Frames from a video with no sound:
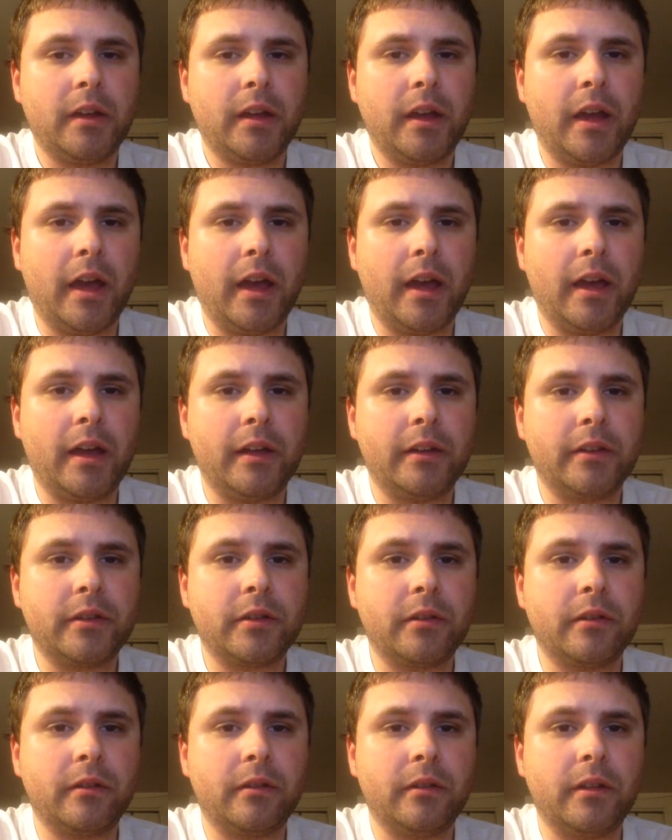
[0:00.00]
And
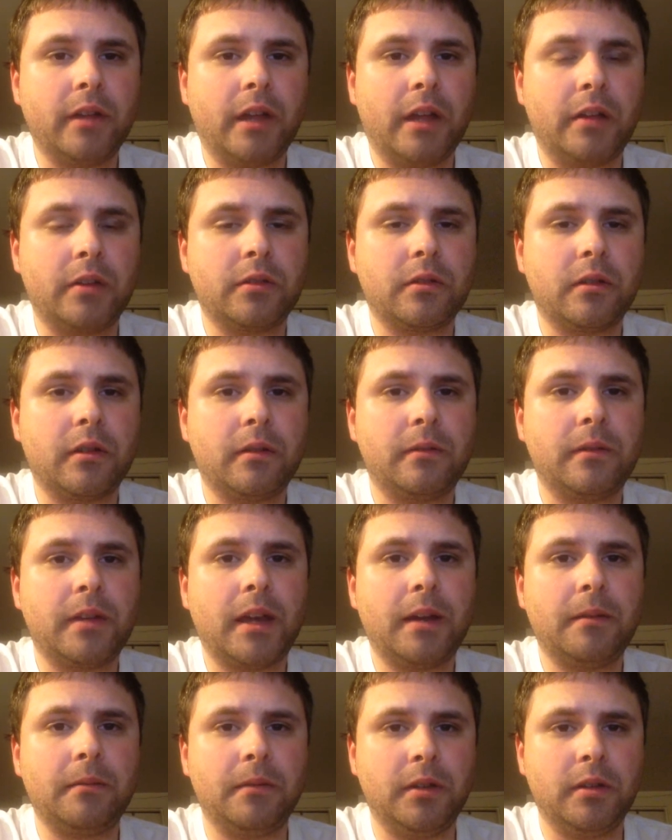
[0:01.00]
so it's sort of
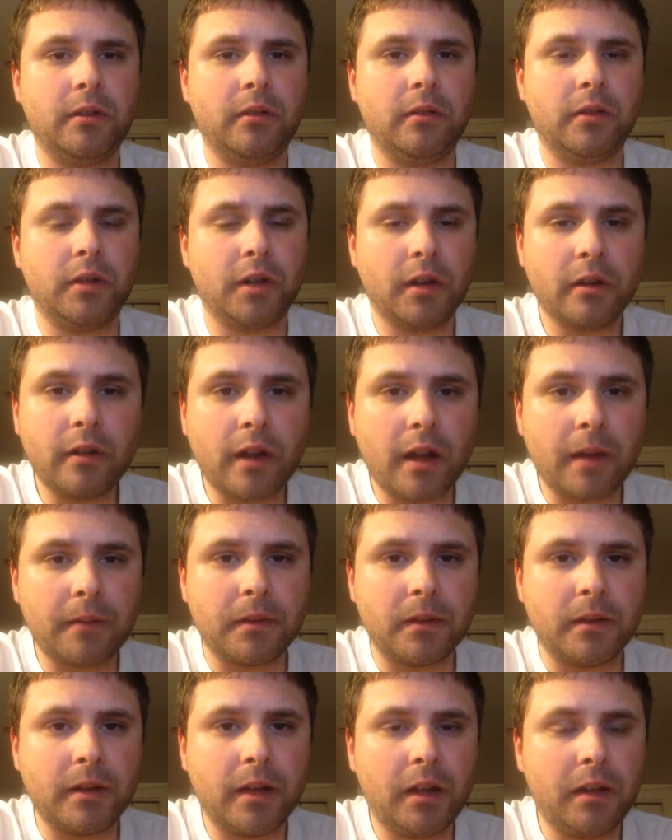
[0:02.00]
time to turn
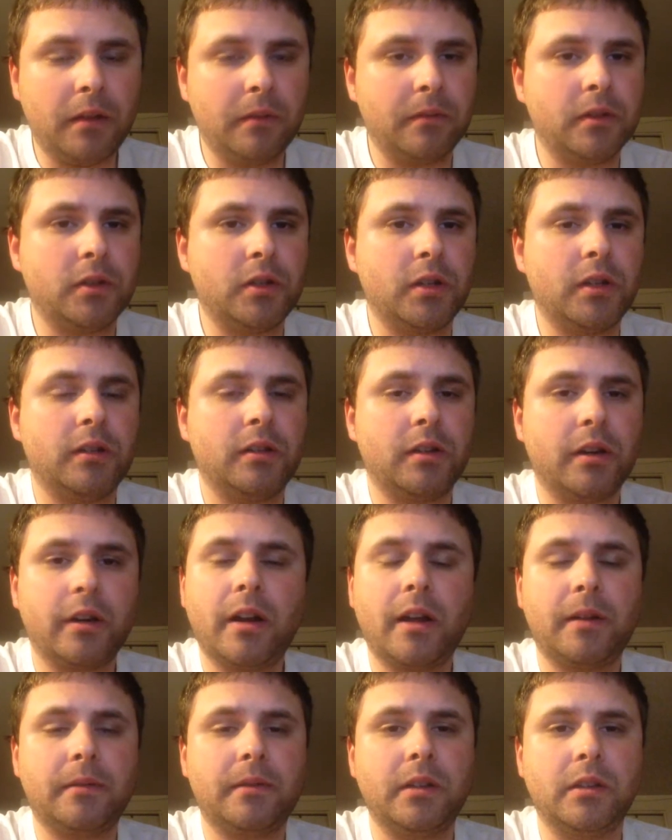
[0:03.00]
off the television,
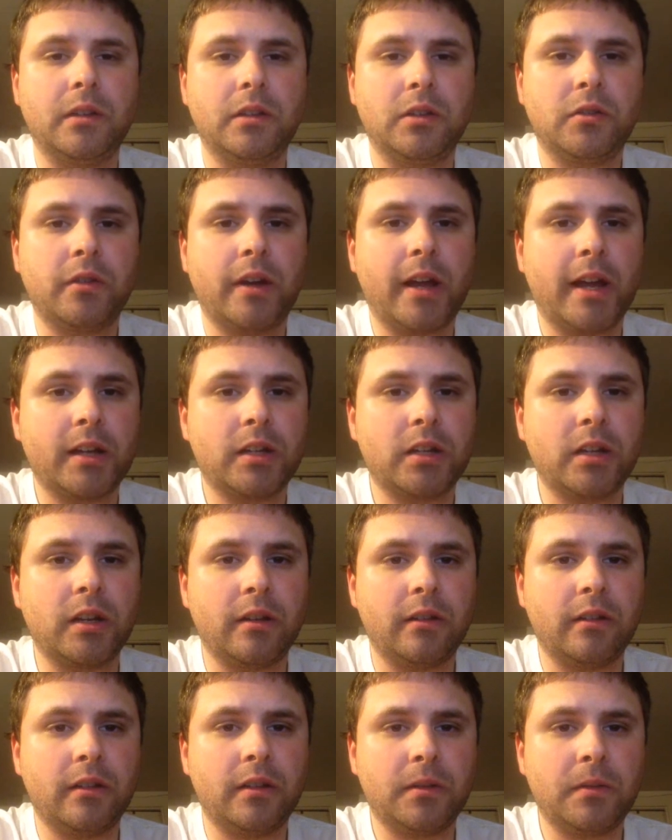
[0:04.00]
turn off the distraction,
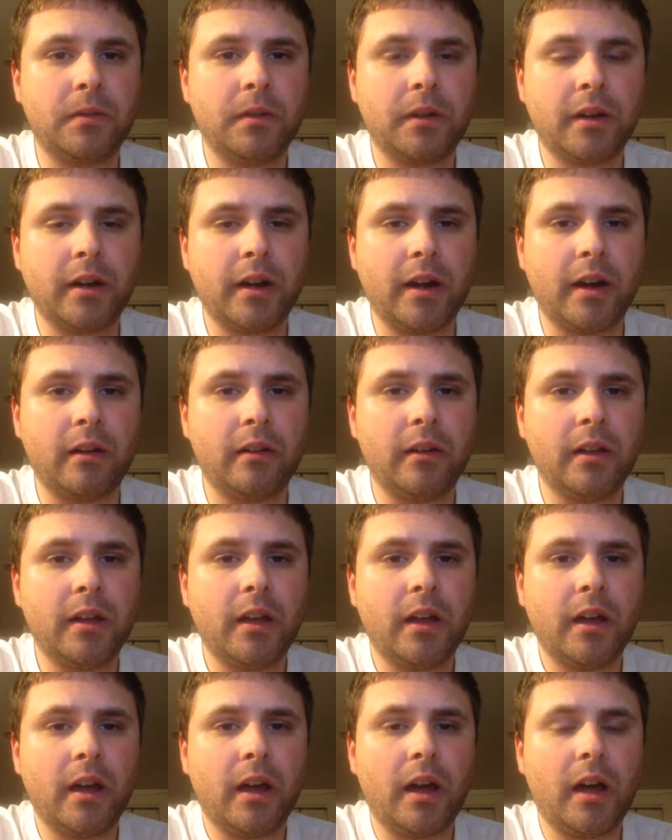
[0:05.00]
and let's figure out
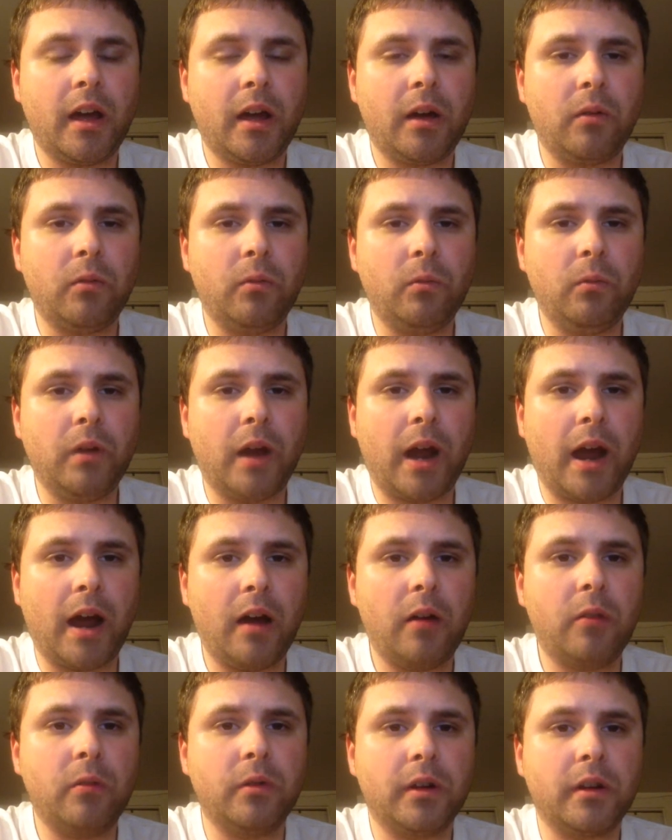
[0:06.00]
uh,
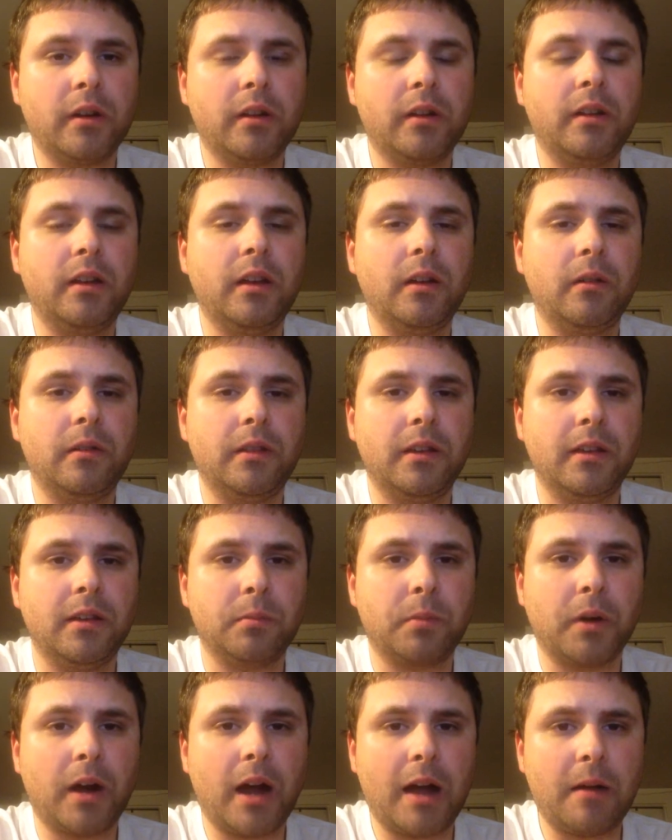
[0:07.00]
how we're going to deal with these
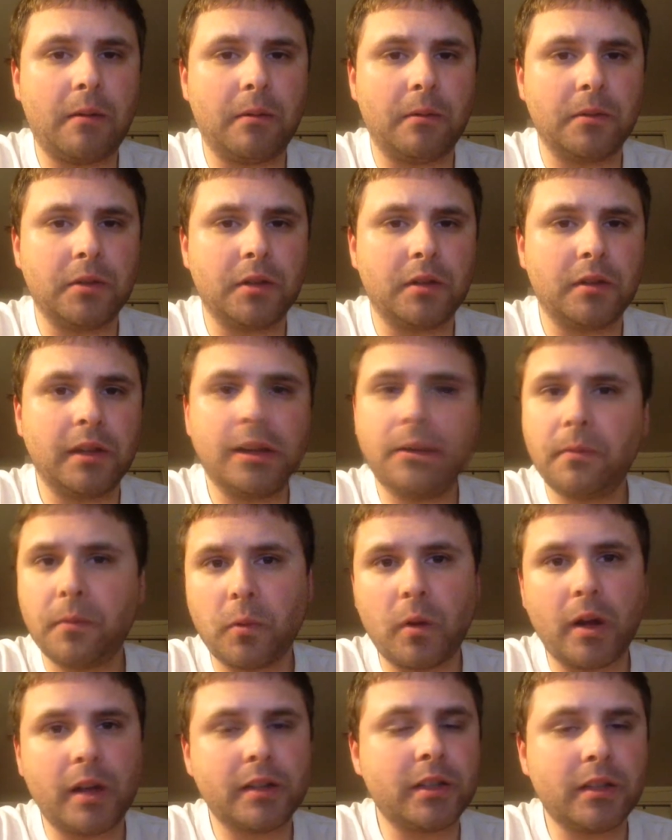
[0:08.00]
problems. So thank you
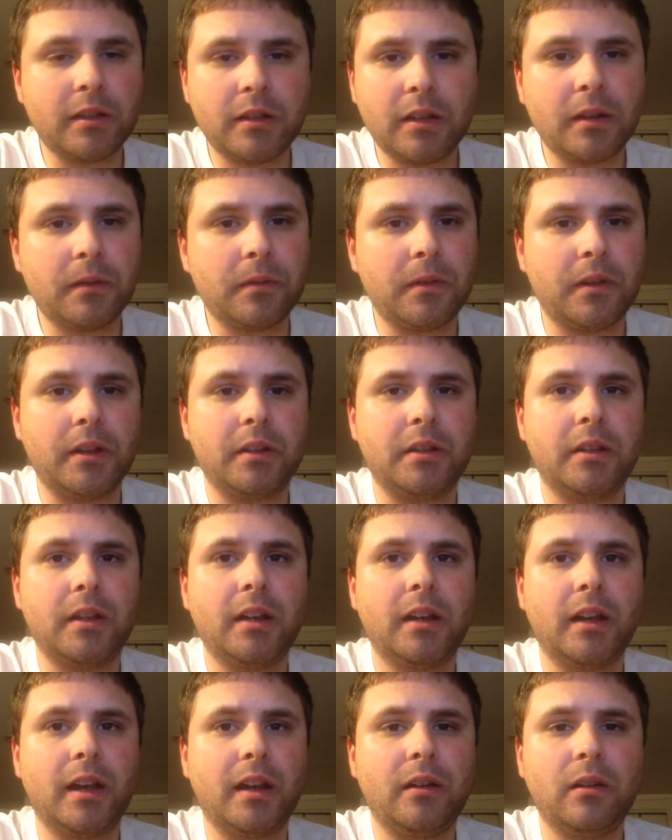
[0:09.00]
for watching. Thank you for
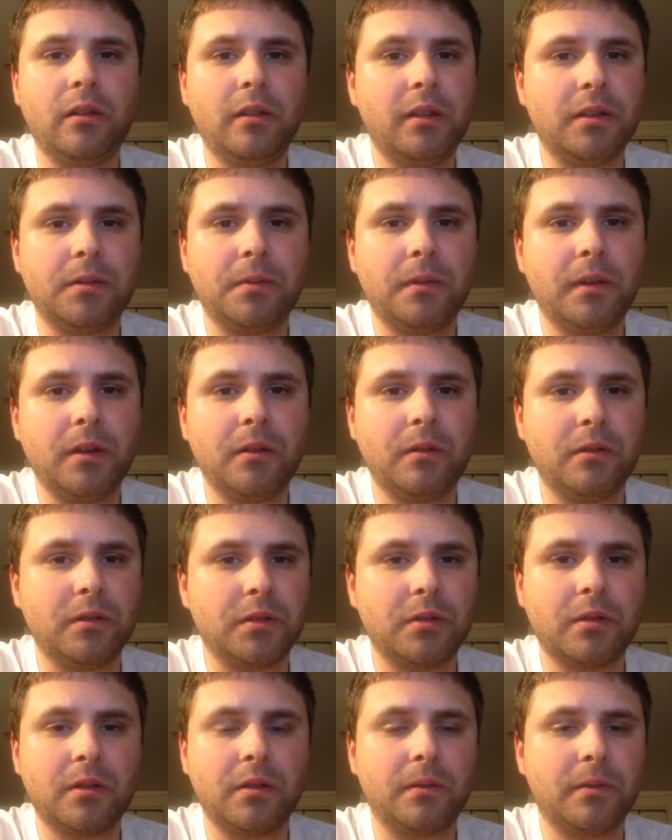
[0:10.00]
listening. I know this video was
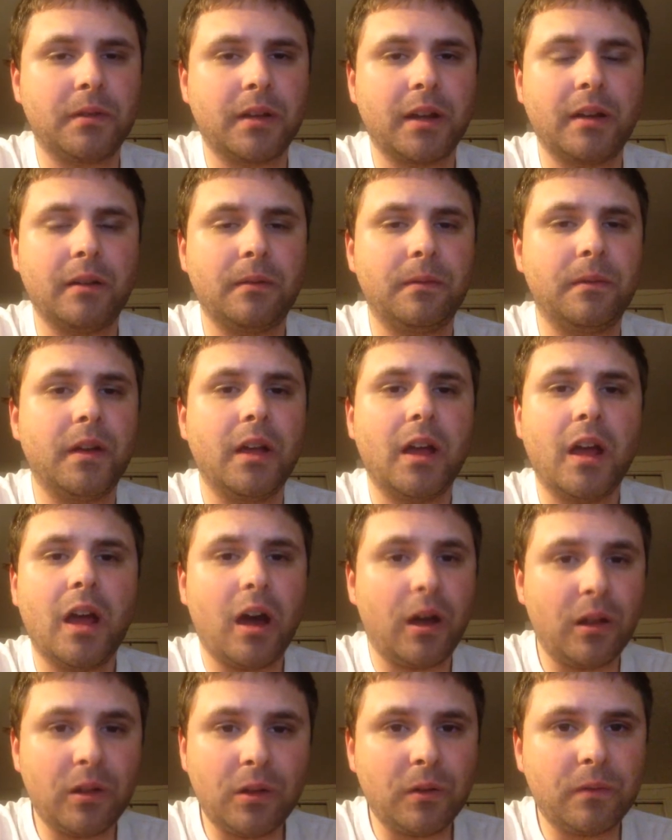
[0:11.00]
sort of kind of
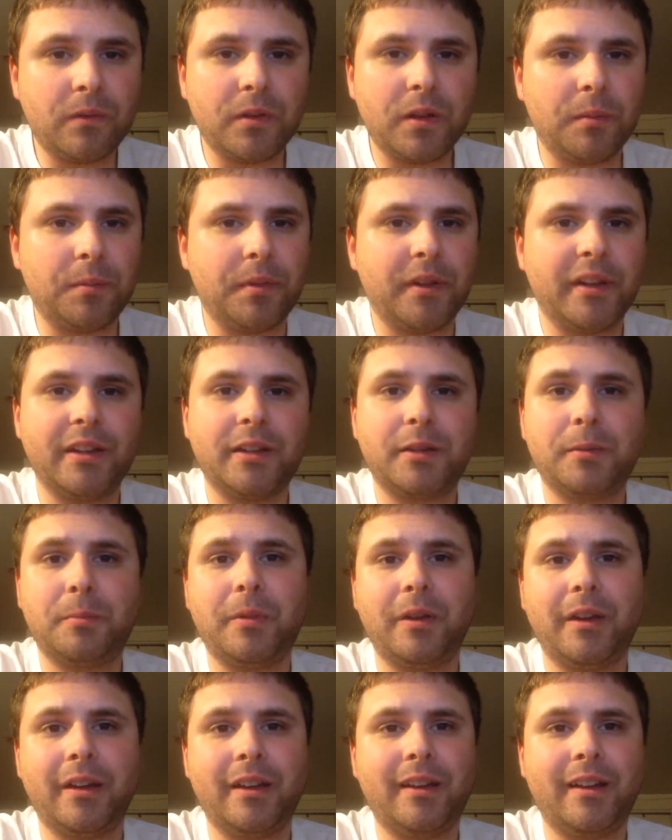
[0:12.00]
all over the place,
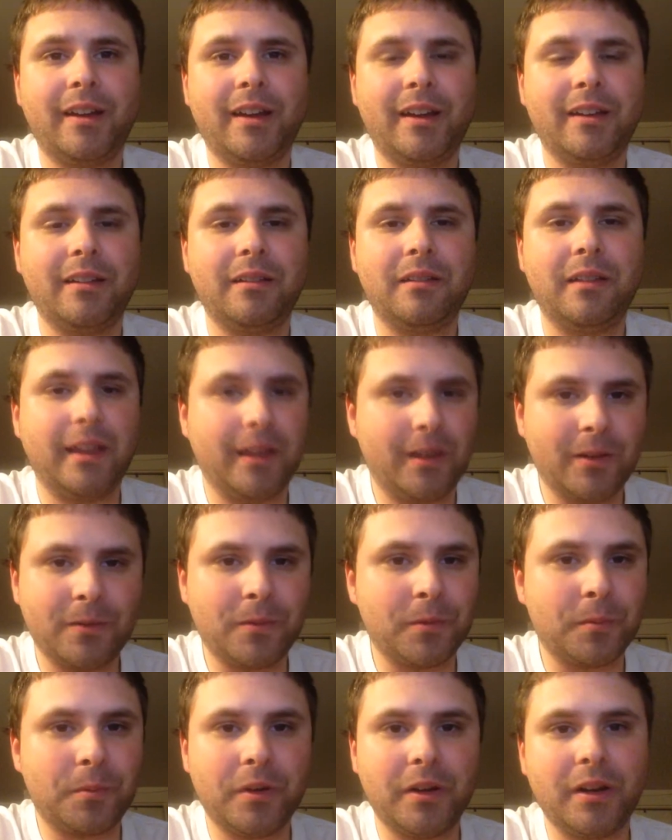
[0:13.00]
but uh, thank you
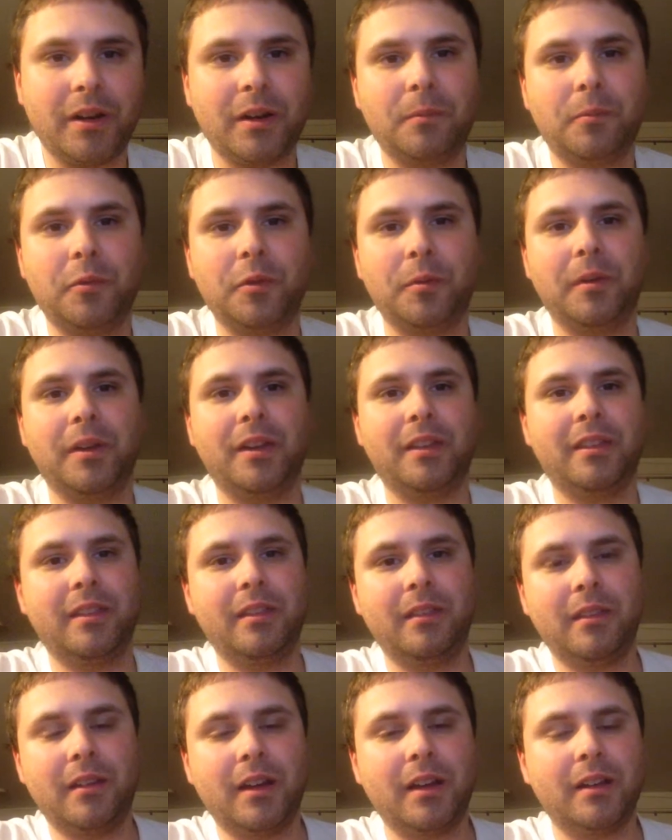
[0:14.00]
for putting up with me.
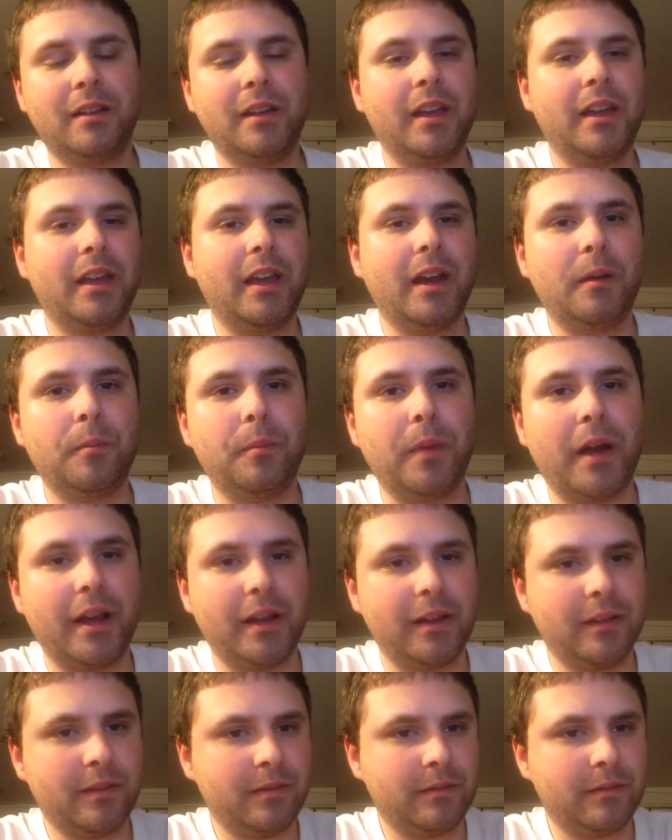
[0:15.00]
Uh, take care. Bye.